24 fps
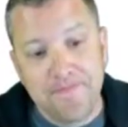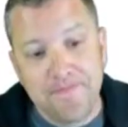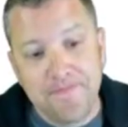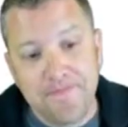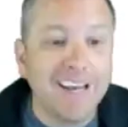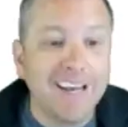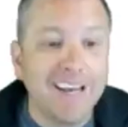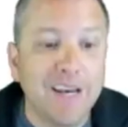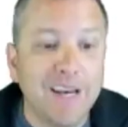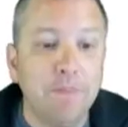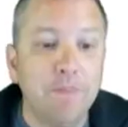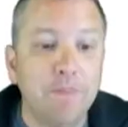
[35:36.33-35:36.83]

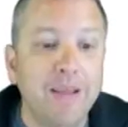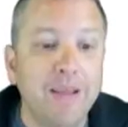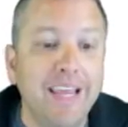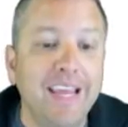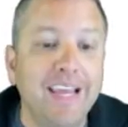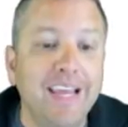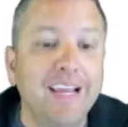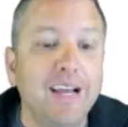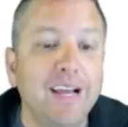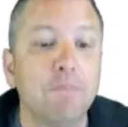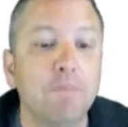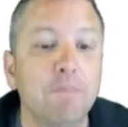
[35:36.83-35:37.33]
is going to
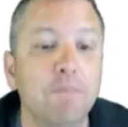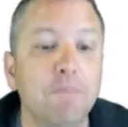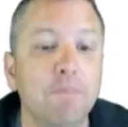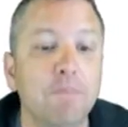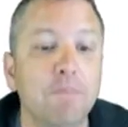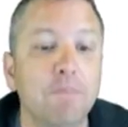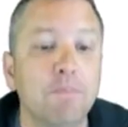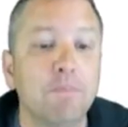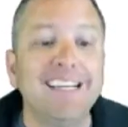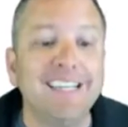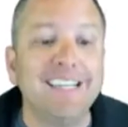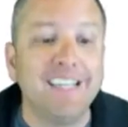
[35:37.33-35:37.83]
be
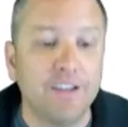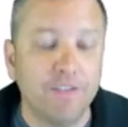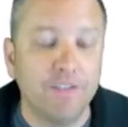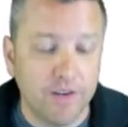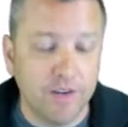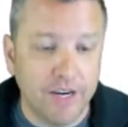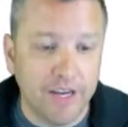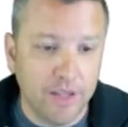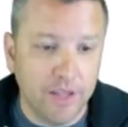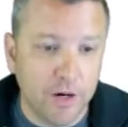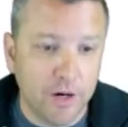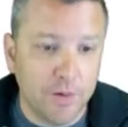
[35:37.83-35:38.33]
completely
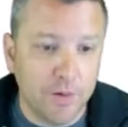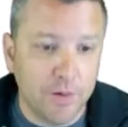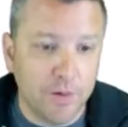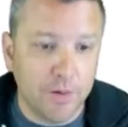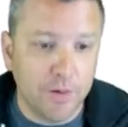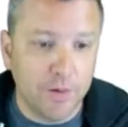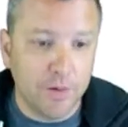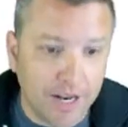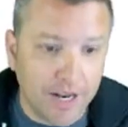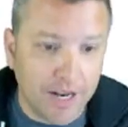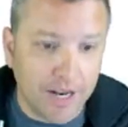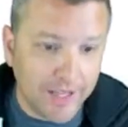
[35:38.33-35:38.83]
different in their
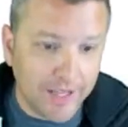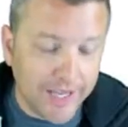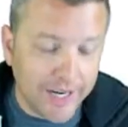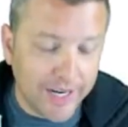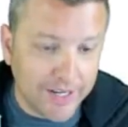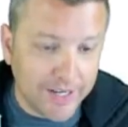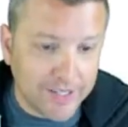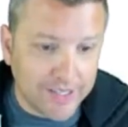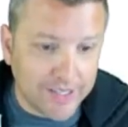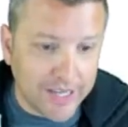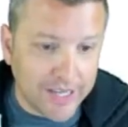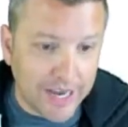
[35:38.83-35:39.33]
pipeline
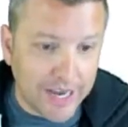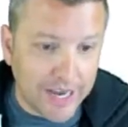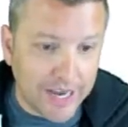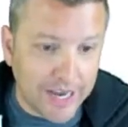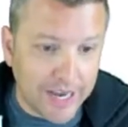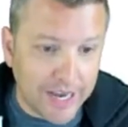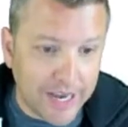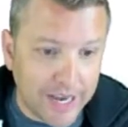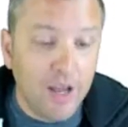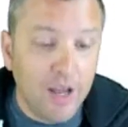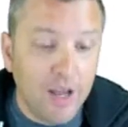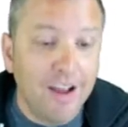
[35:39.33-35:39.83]
analytics
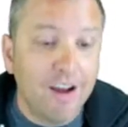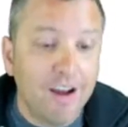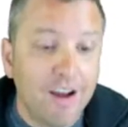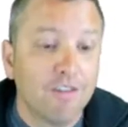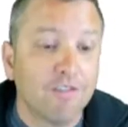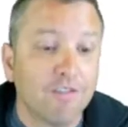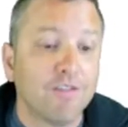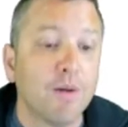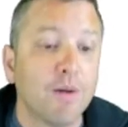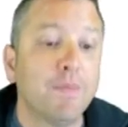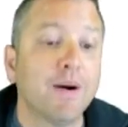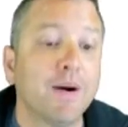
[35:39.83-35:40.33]
setup
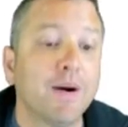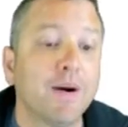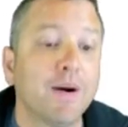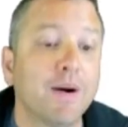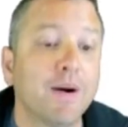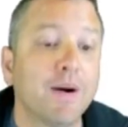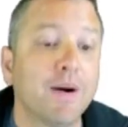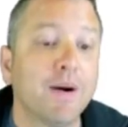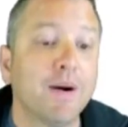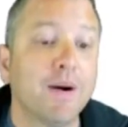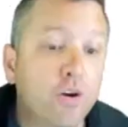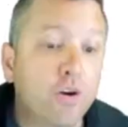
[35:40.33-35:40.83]
from a
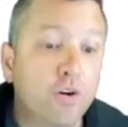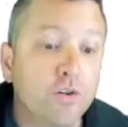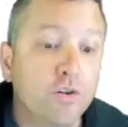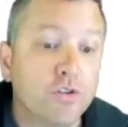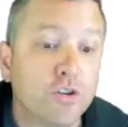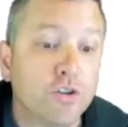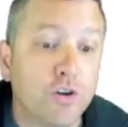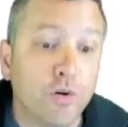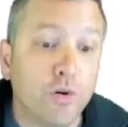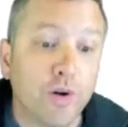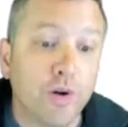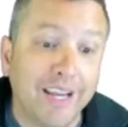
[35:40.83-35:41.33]
company
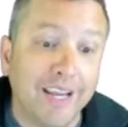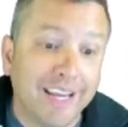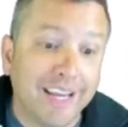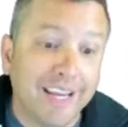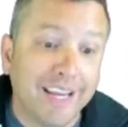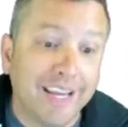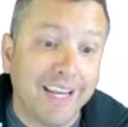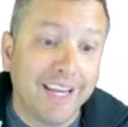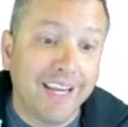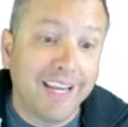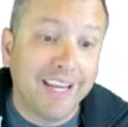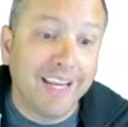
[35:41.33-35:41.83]
who's doing
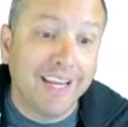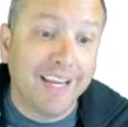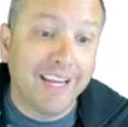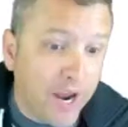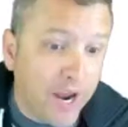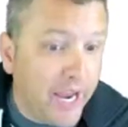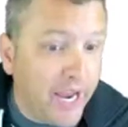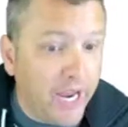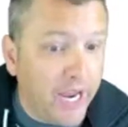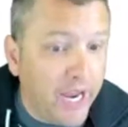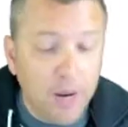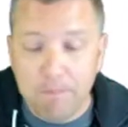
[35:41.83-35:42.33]

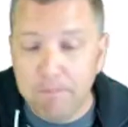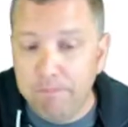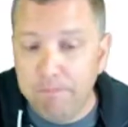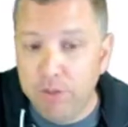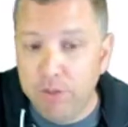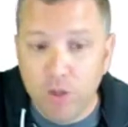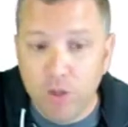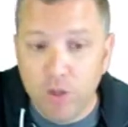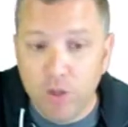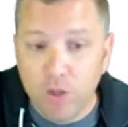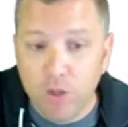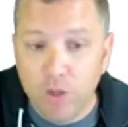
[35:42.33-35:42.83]
canary
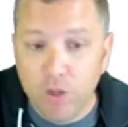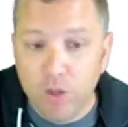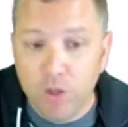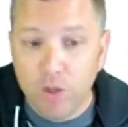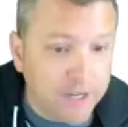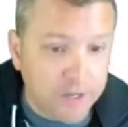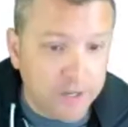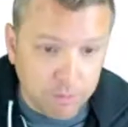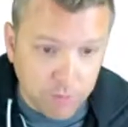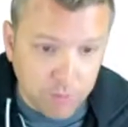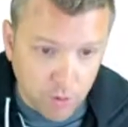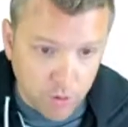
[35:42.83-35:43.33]
blue-green
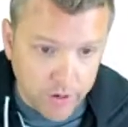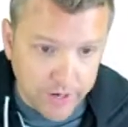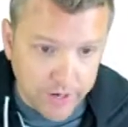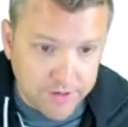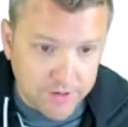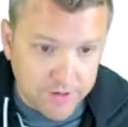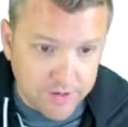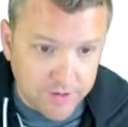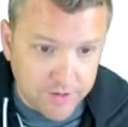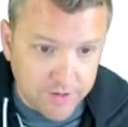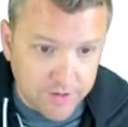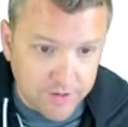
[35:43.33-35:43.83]

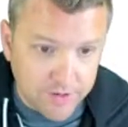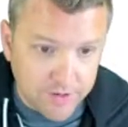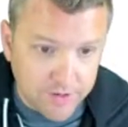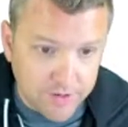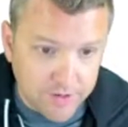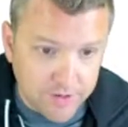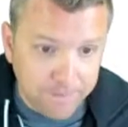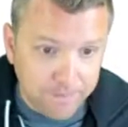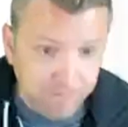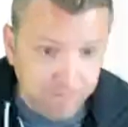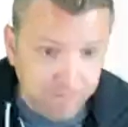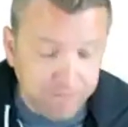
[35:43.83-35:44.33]
deploys.
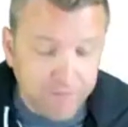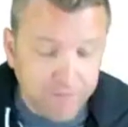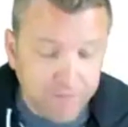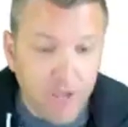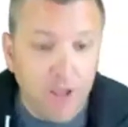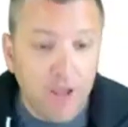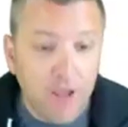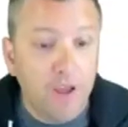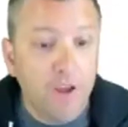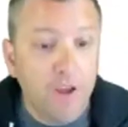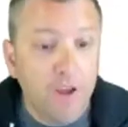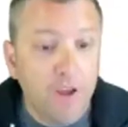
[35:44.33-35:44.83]

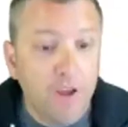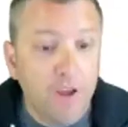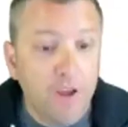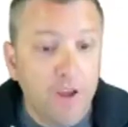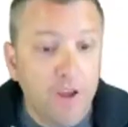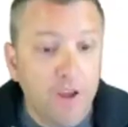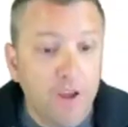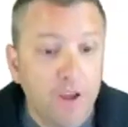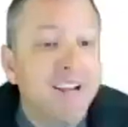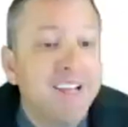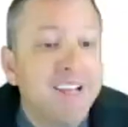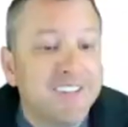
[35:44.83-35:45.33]
The
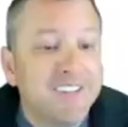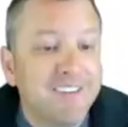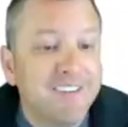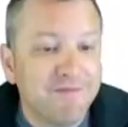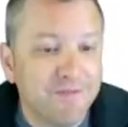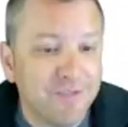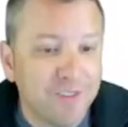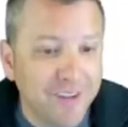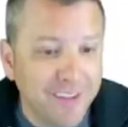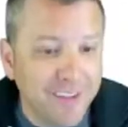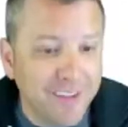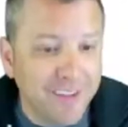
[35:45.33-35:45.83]
reason
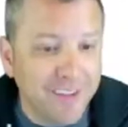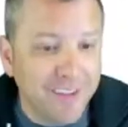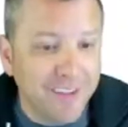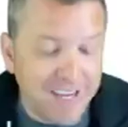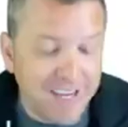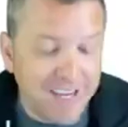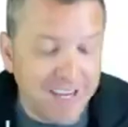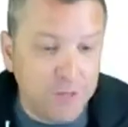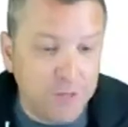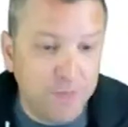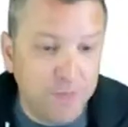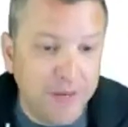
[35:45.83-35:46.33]
for that
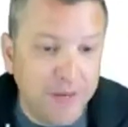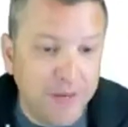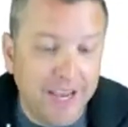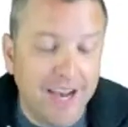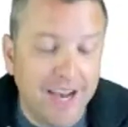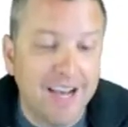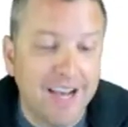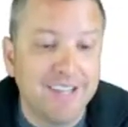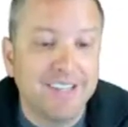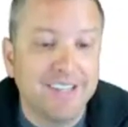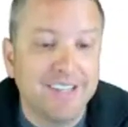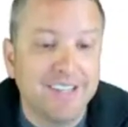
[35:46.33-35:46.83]
is
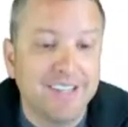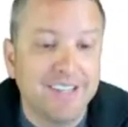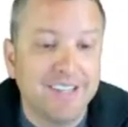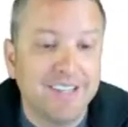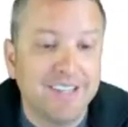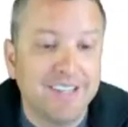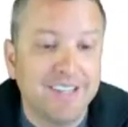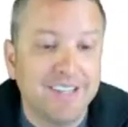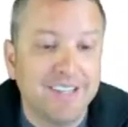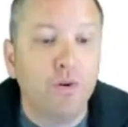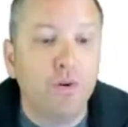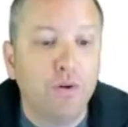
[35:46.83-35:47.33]
because in
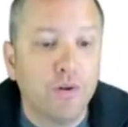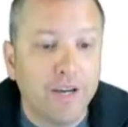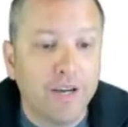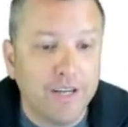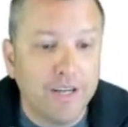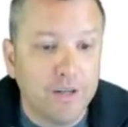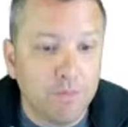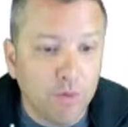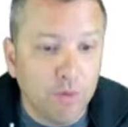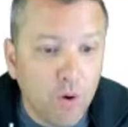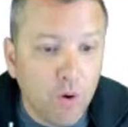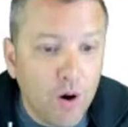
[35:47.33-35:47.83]
blue-green
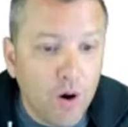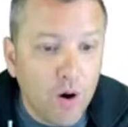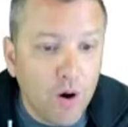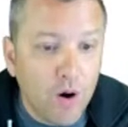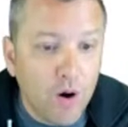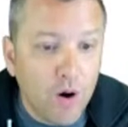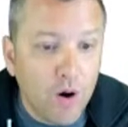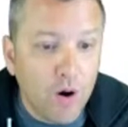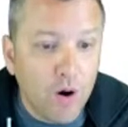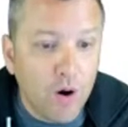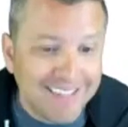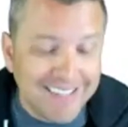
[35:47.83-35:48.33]
deploys,
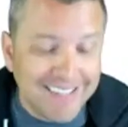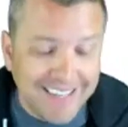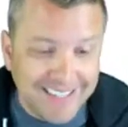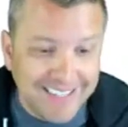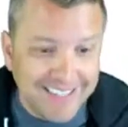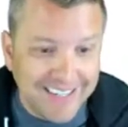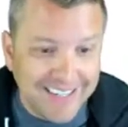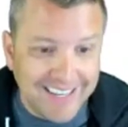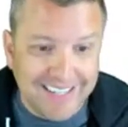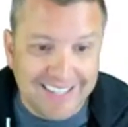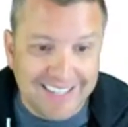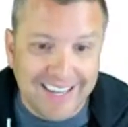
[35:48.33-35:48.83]

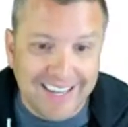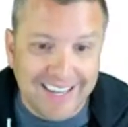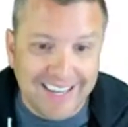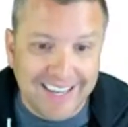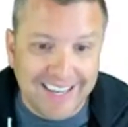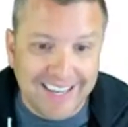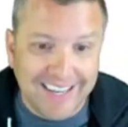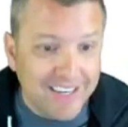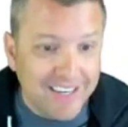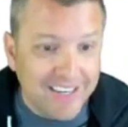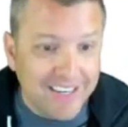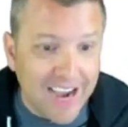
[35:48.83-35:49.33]
instances can
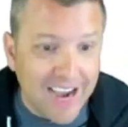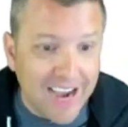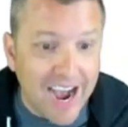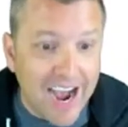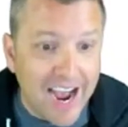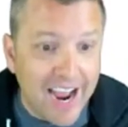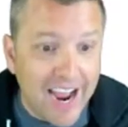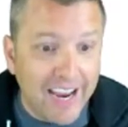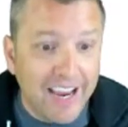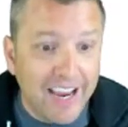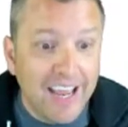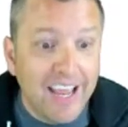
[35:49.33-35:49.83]
live and
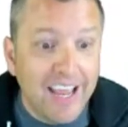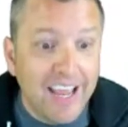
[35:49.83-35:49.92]
die